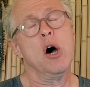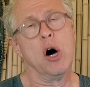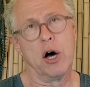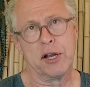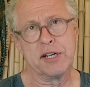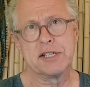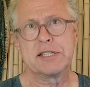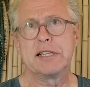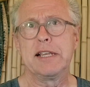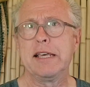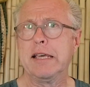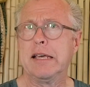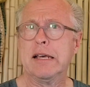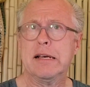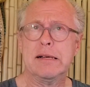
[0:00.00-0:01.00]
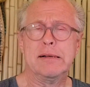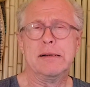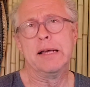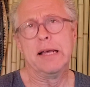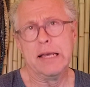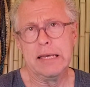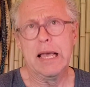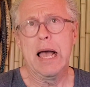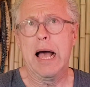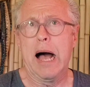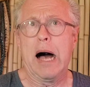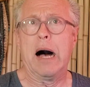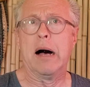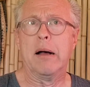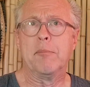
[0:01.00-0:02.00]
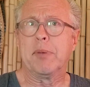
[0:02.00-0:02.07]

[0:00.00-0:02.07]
Honestly, yeah,